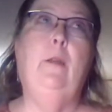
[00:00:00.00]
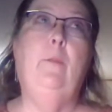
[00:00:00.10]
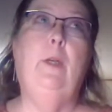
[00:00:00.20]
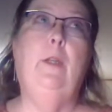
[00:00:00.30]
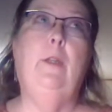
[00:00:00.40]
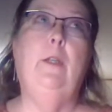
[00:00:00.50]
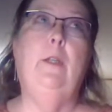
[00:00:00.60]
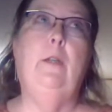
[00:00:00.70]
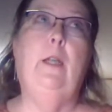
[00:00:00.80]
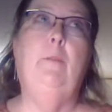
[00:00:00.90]
month
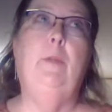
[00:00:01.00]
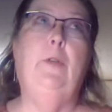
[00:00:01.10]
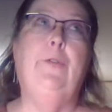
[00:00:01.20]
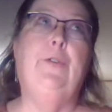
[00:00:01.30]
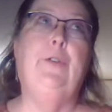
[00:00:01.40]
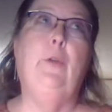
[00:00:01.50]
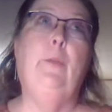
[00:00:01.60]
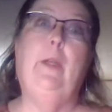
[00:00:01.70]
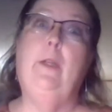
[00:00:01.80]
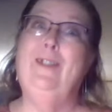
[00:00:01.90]
and bills are due
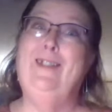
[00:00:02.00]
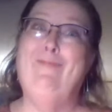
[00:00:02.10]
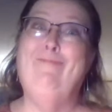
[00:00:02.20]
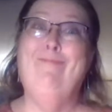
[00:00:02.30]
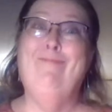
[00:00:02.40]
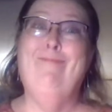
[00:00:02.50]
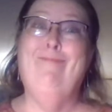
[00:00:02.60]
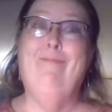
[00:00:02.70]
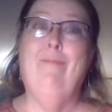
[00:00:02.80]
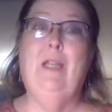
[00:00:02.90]
because
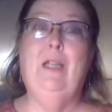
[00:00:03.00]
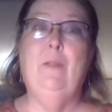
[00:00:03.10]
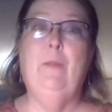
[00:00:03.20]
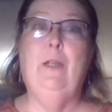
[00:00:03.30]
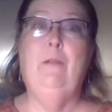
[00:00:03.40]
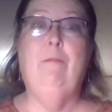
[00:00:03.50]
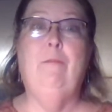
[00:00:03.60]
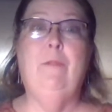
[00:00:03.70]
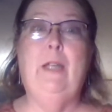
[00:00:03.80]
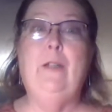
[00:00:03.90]
my
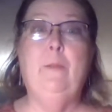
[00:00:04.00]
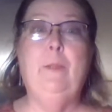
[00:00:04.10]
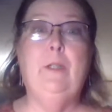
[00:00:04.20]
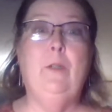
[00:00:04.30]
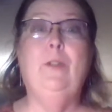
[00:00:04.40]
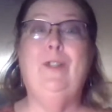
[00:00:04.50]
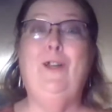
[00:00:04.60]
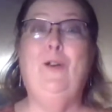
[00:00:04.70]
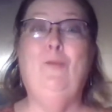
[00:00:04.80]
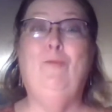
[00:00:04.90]
sales have been so
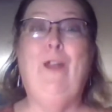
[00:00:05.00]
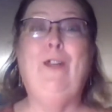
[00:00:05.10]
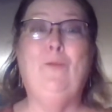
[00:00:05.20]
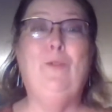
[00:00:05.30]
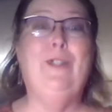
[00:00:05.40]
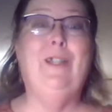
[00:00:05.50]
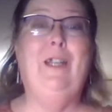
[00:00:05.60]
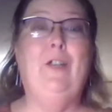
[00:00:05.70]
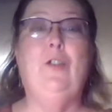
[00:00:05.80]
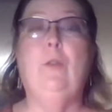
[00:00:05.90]
slow. Rent was an
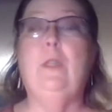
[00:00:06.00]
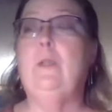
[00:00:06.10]
issue this